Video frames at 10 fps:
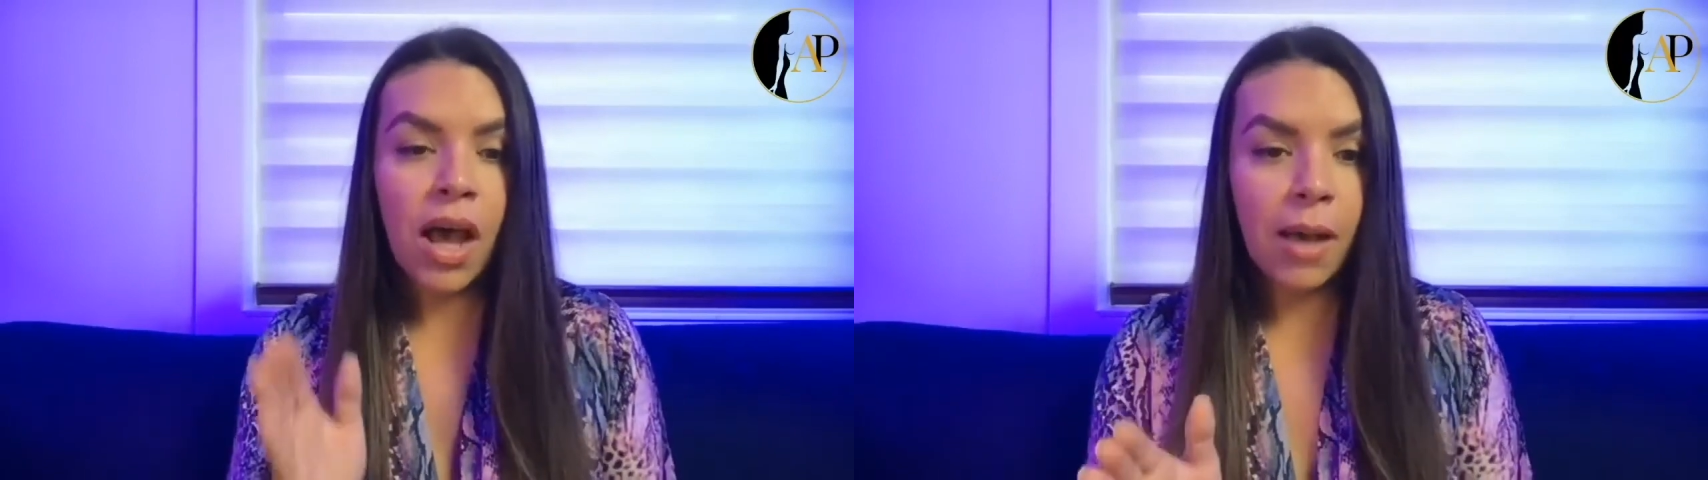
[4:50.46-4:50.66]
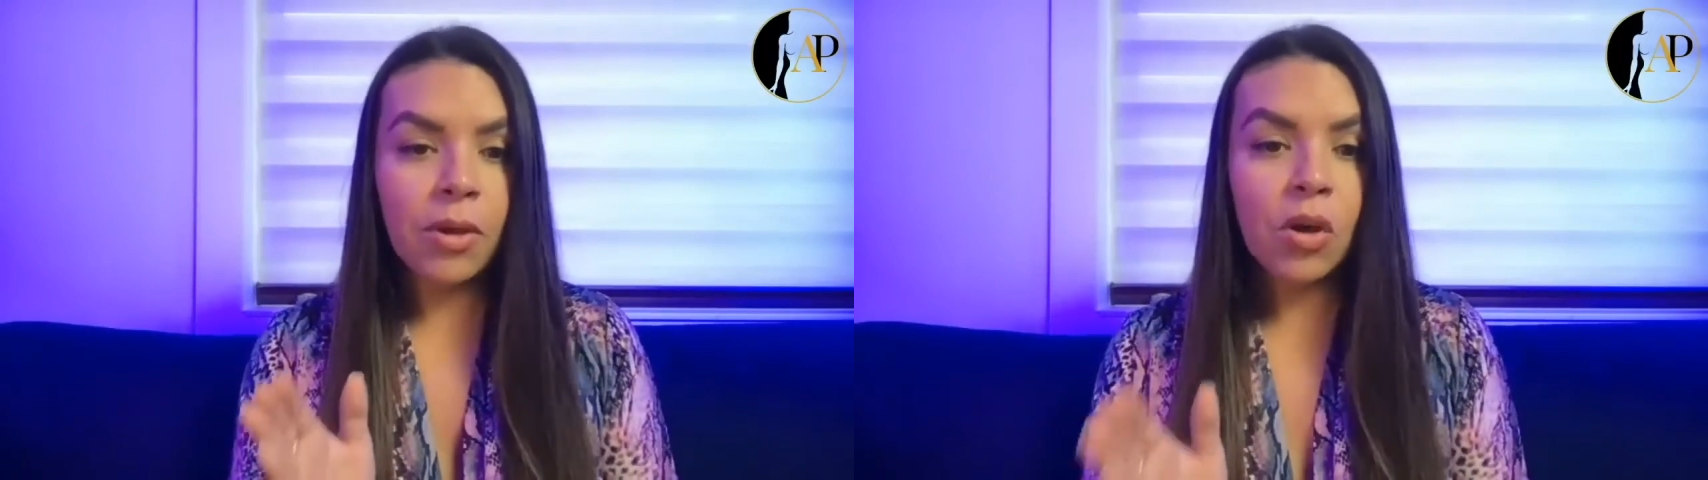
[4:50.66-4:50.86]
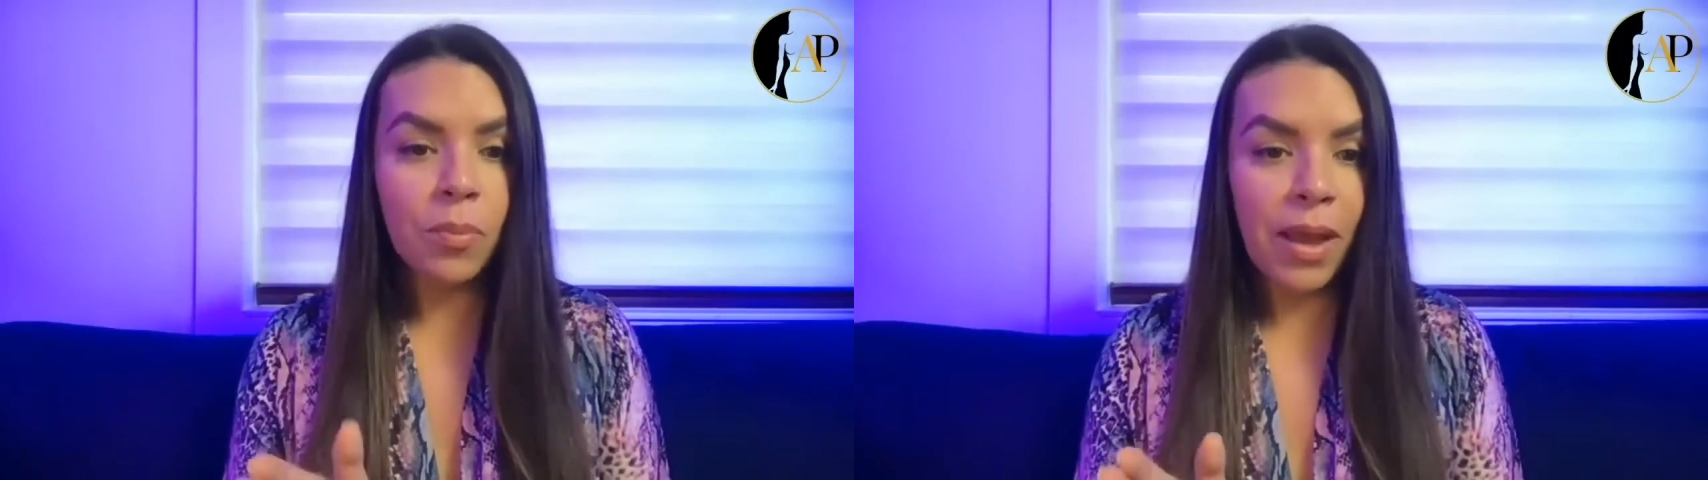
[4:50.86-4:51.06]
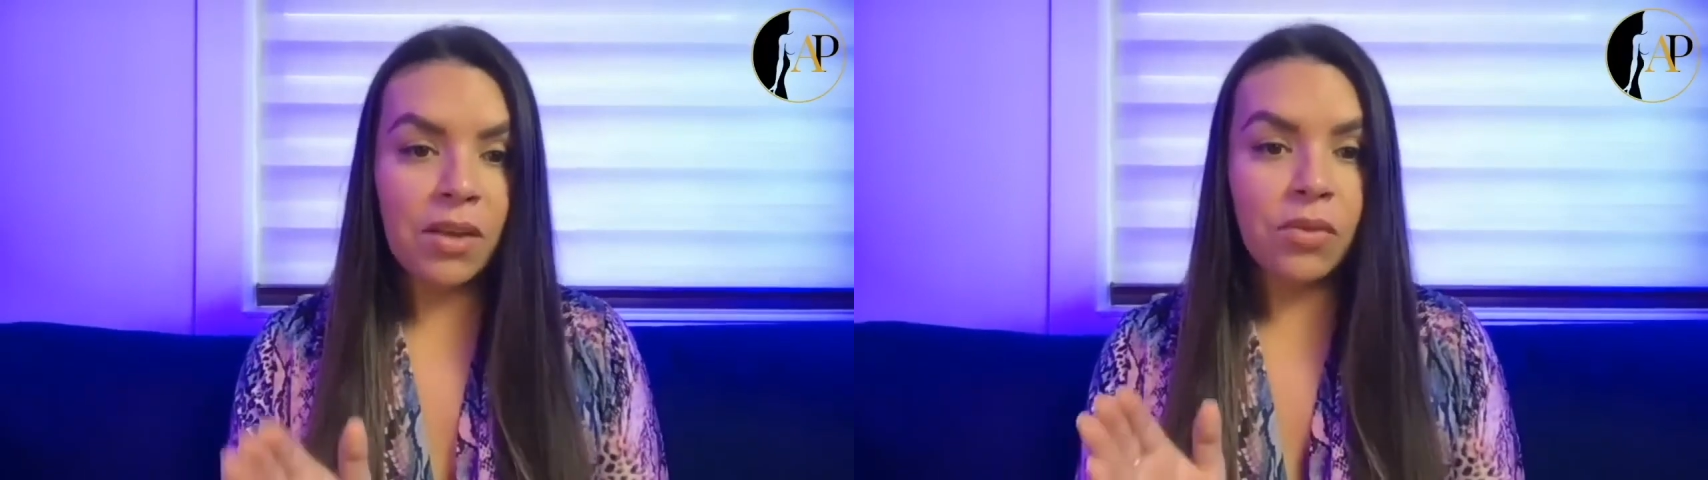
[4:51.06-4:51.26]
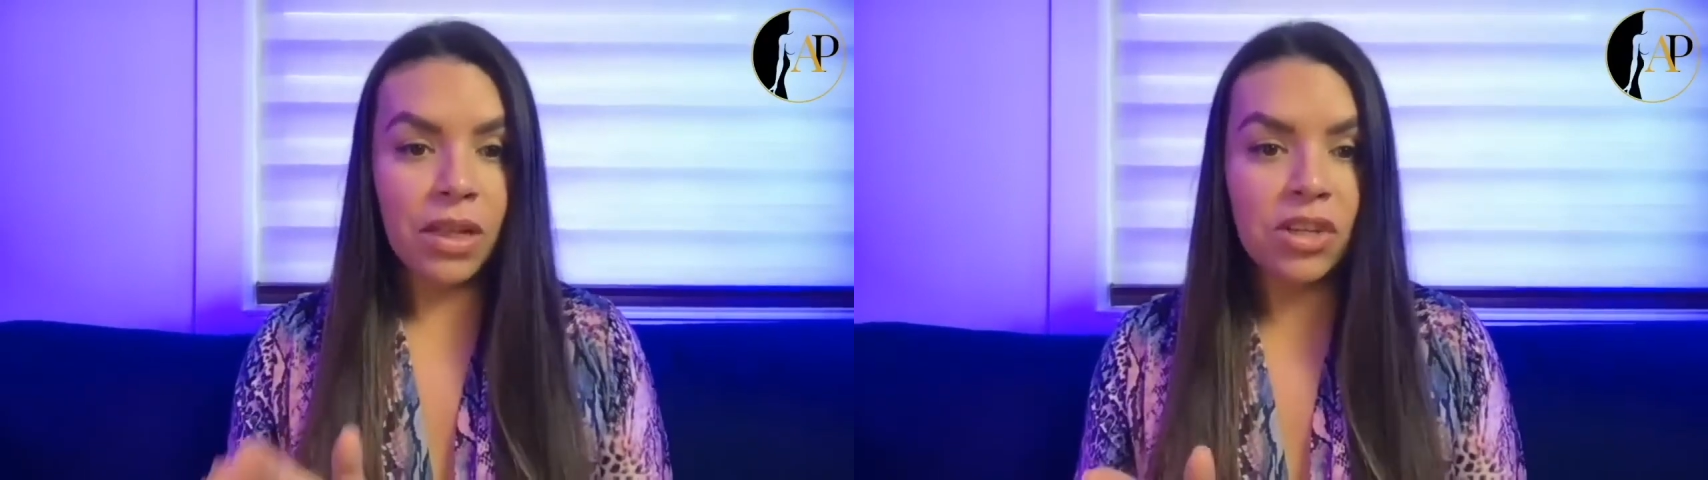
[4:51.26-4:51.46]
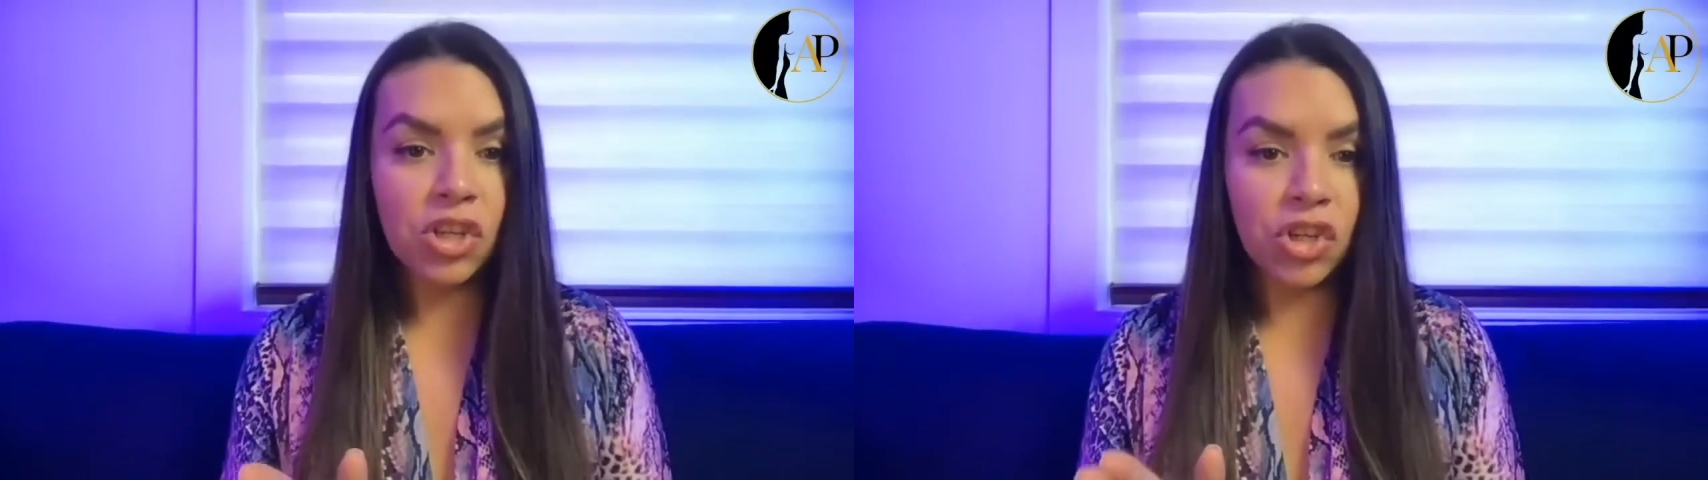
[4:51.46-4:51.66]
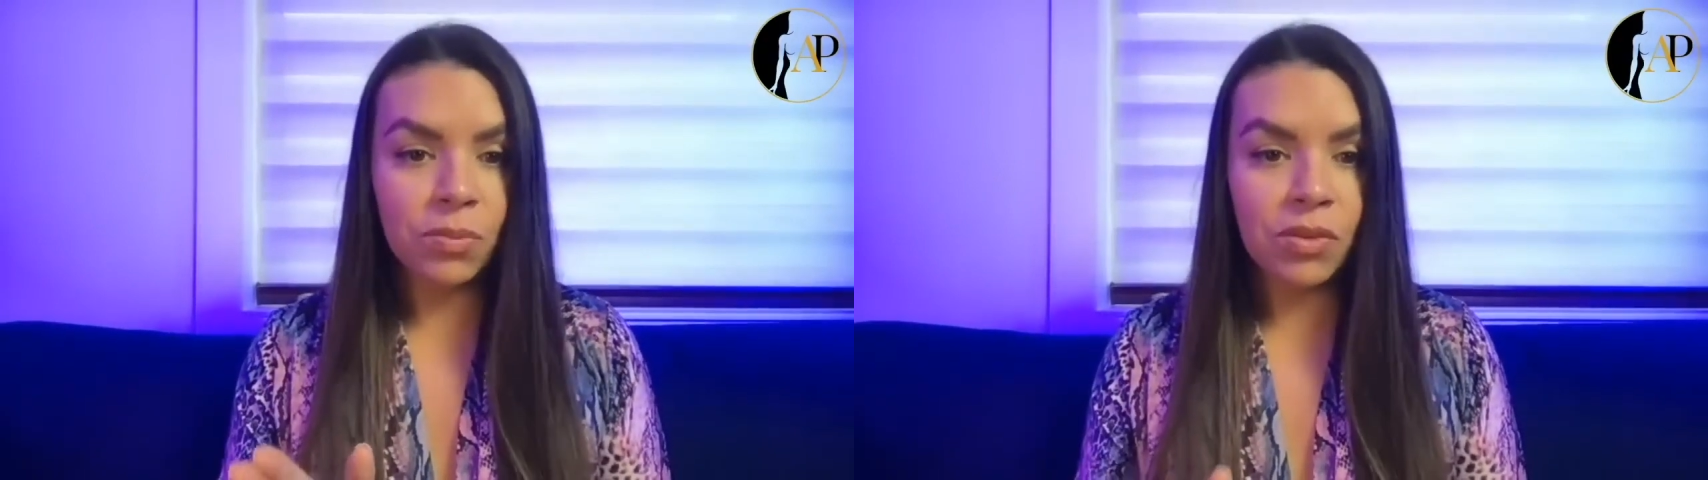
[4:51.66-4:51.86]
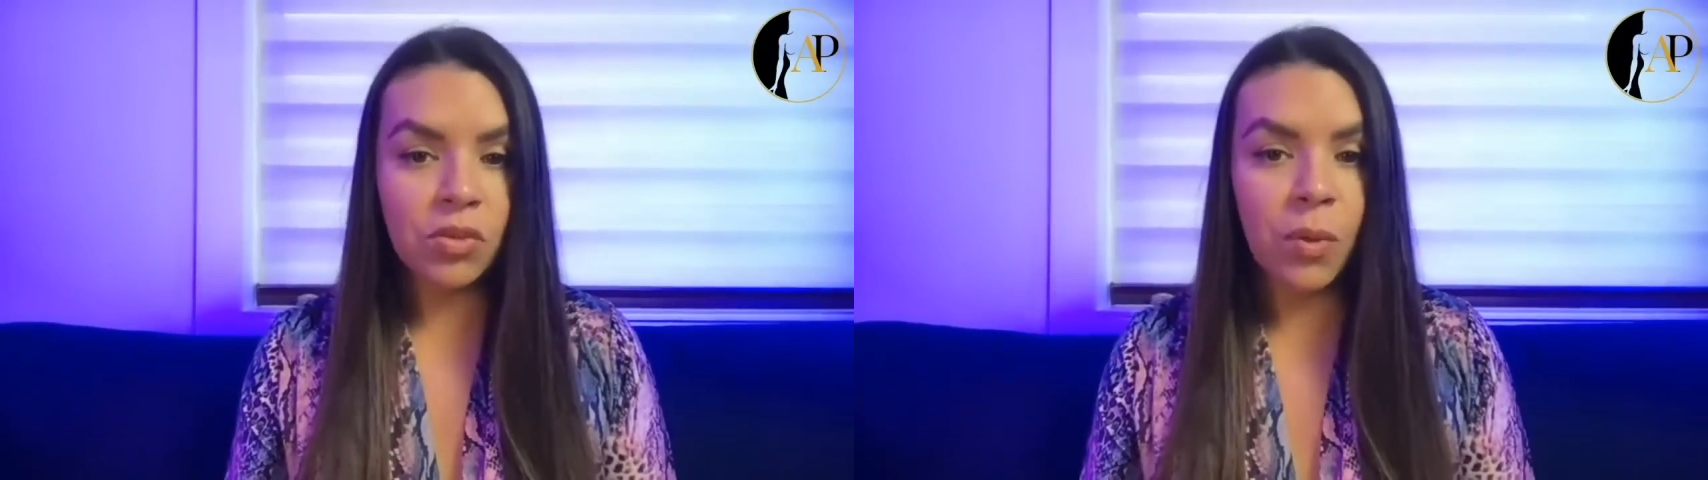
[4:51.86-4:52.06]
uh, codependent
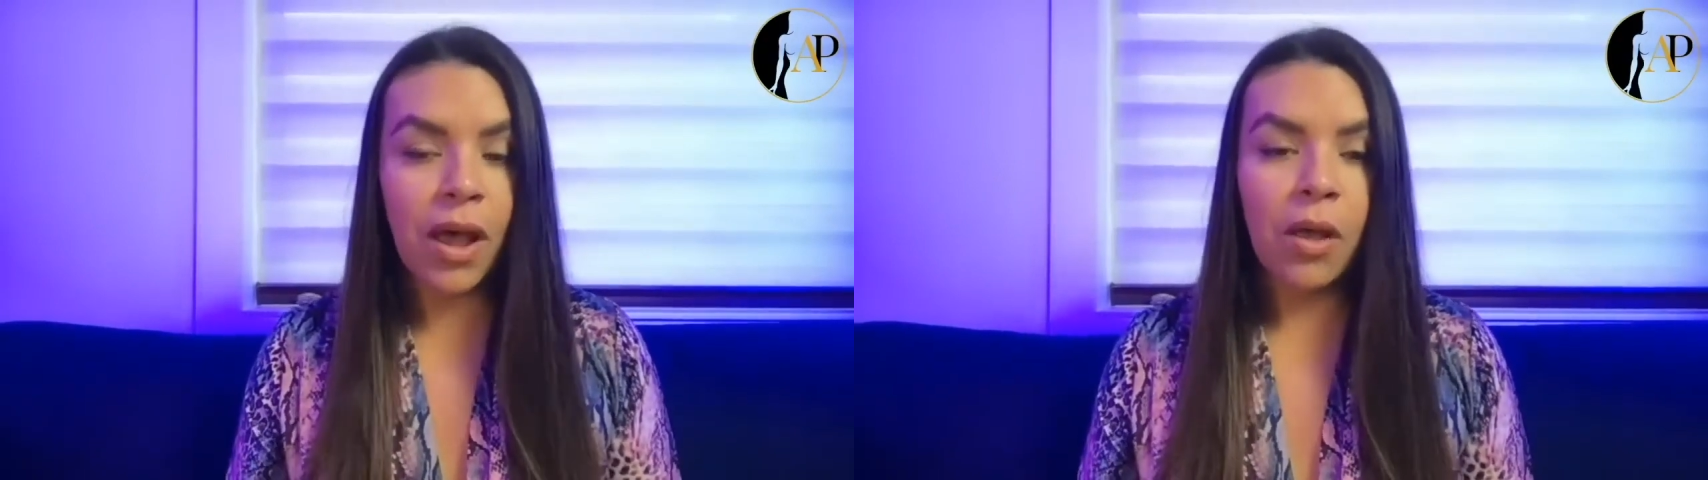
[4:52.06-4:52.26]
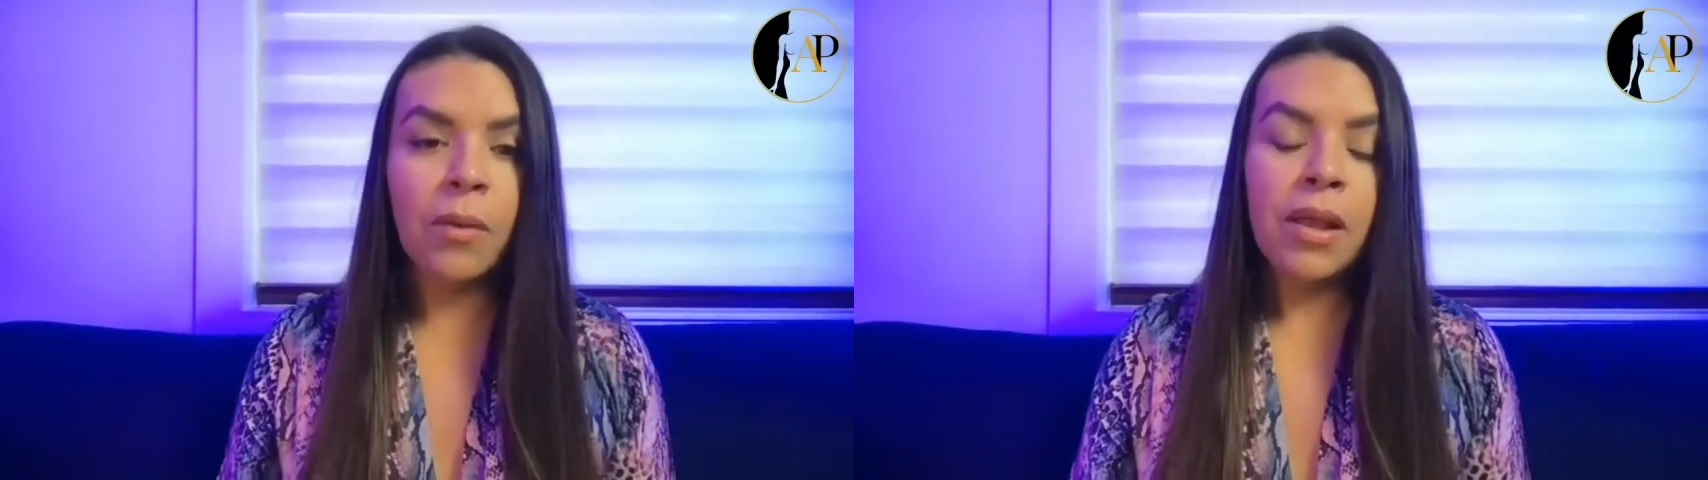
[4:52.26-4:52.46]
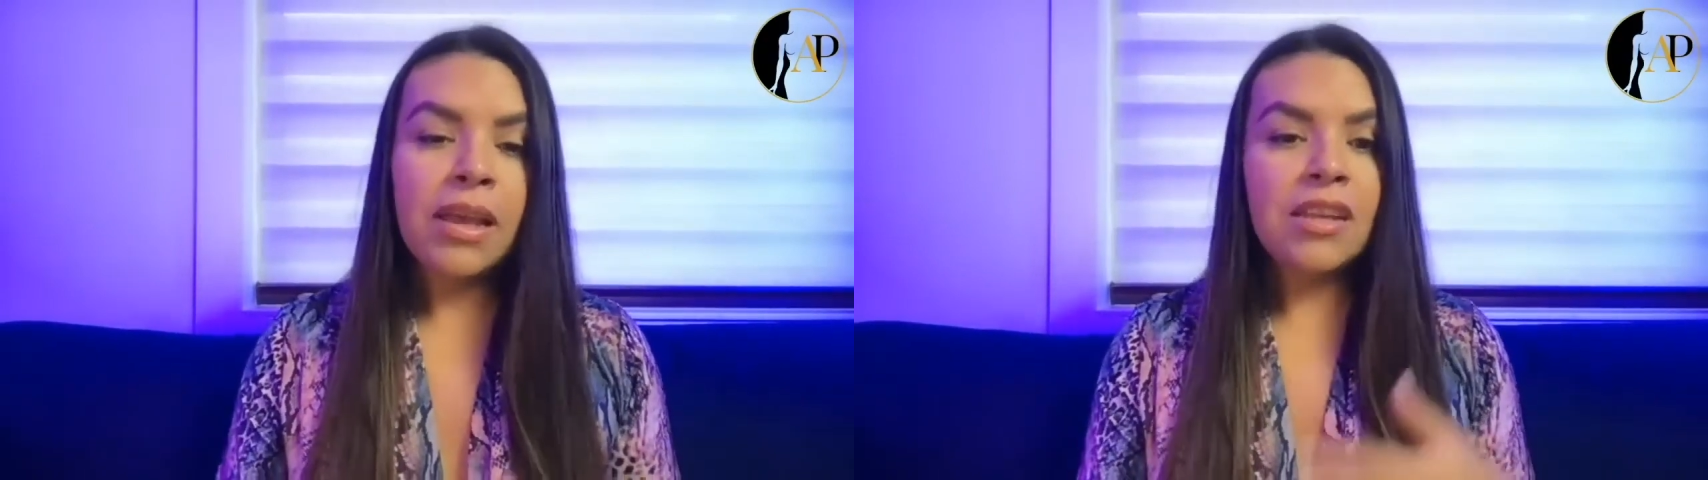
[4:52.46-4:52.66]
relationships as well